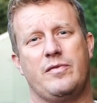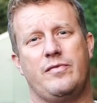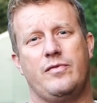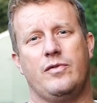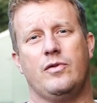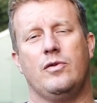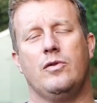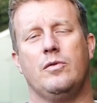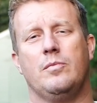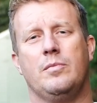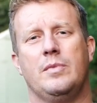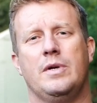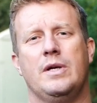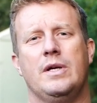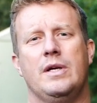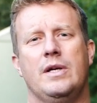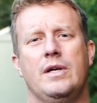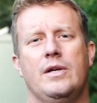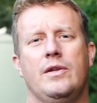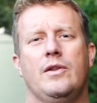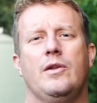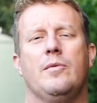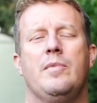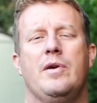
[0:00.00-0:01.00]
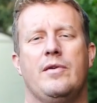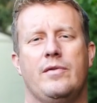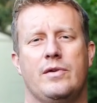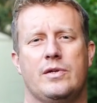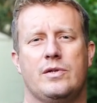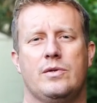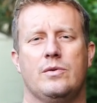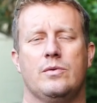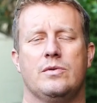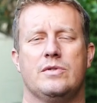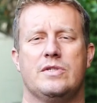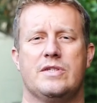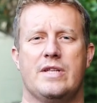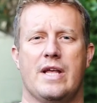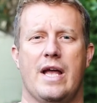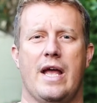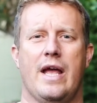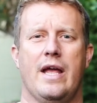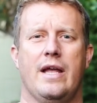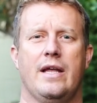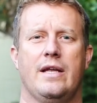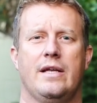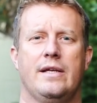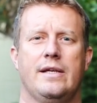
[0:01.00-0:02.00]
perform the miracles
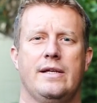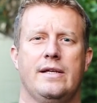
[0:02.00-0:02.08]
there